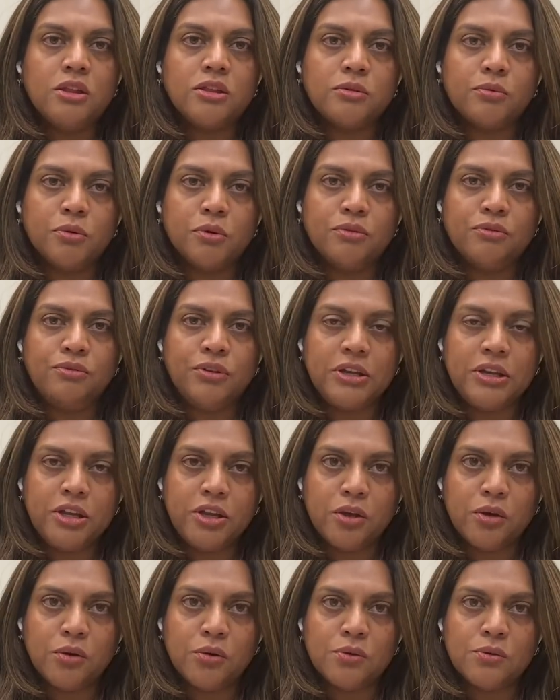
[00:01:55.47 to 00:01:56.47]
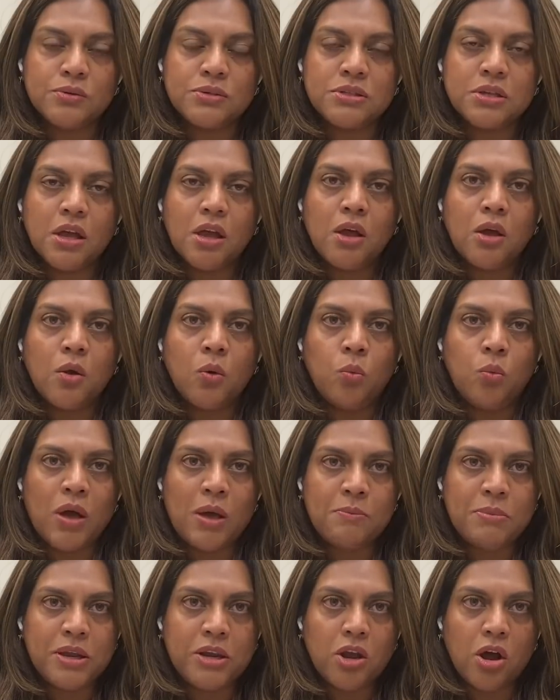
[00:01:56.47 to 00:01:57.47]
through videos,
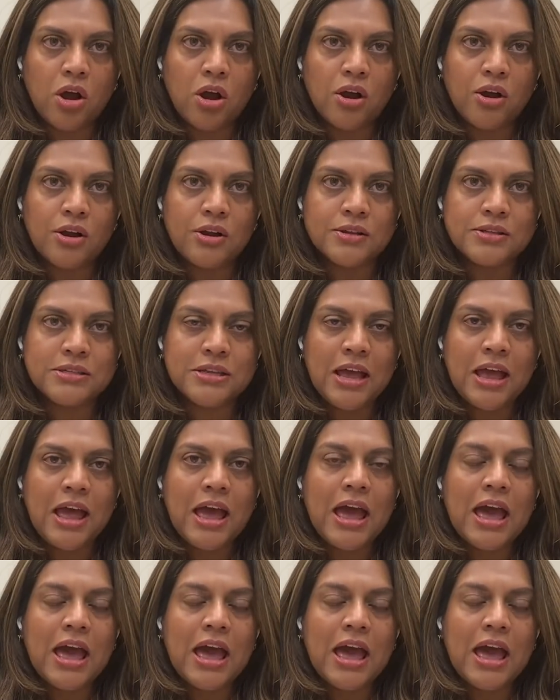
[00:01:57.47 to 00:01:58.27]
webinars,